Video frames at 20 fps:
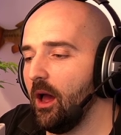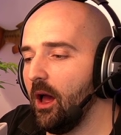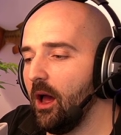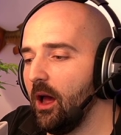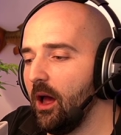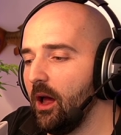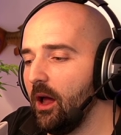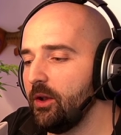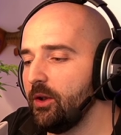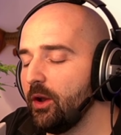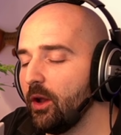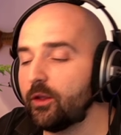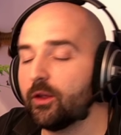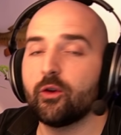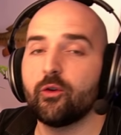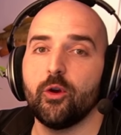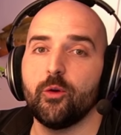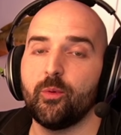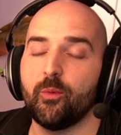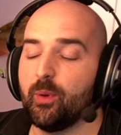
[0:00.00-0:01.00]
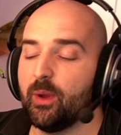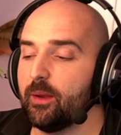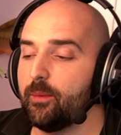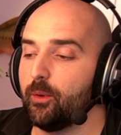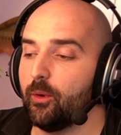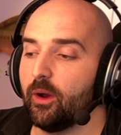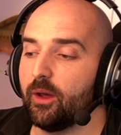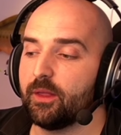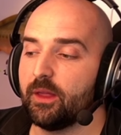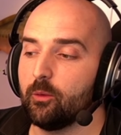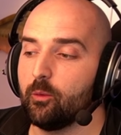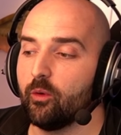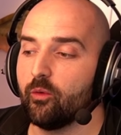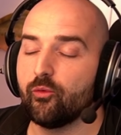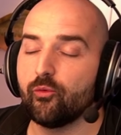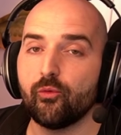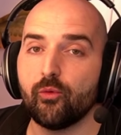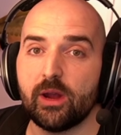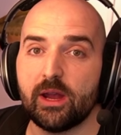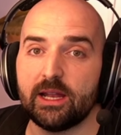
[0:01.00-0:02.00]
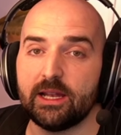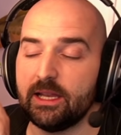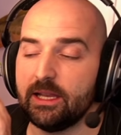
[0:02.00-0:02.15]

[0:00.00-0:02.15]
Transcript: another group of people who I think will really